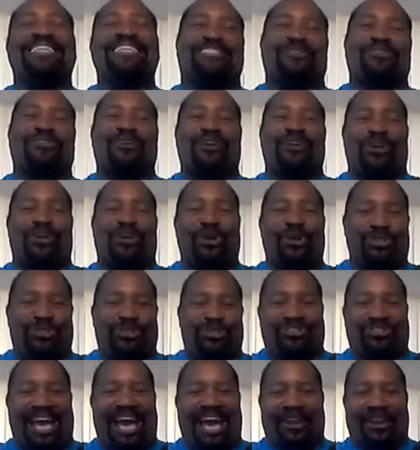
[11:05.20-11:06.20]
That's sort of
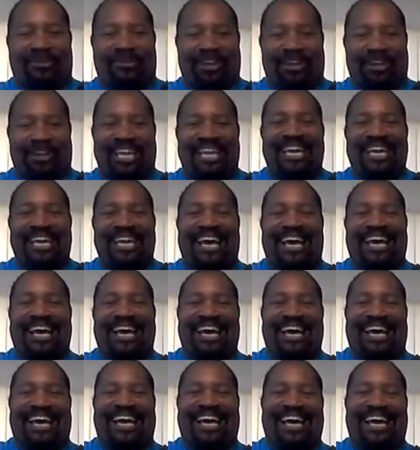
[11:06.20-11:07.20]
earth shattering.
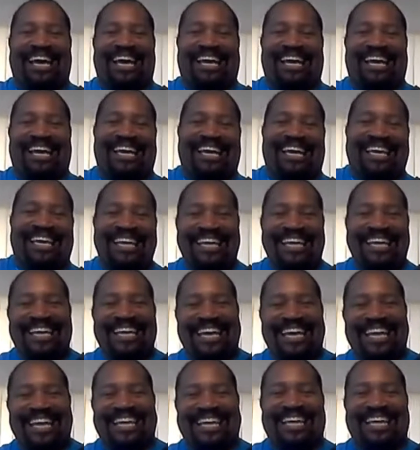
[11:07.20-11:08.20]

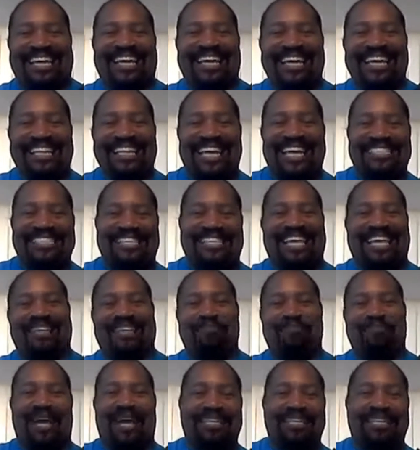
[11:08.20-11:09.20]
That's
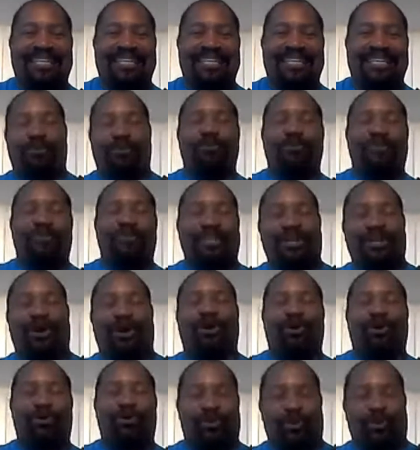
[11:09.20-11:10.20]
like moving
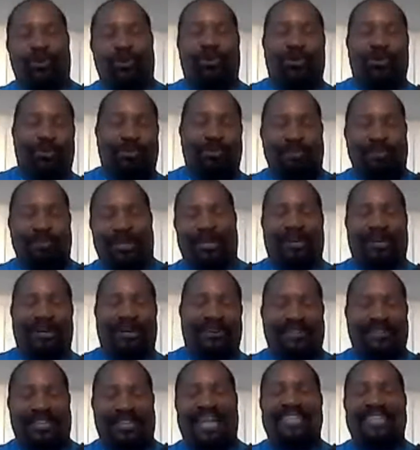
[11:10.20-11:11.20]
the whole room.
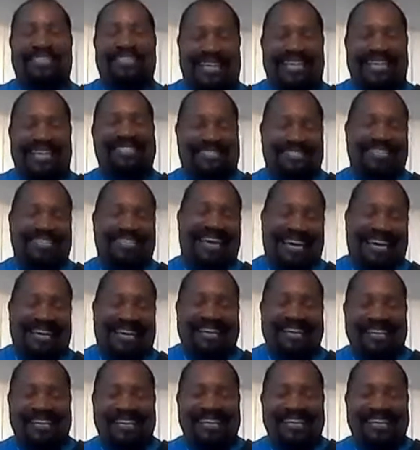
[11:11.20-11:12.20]
That's
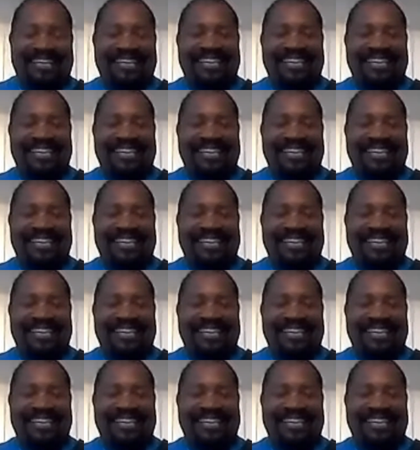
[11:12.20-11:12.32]
yeah.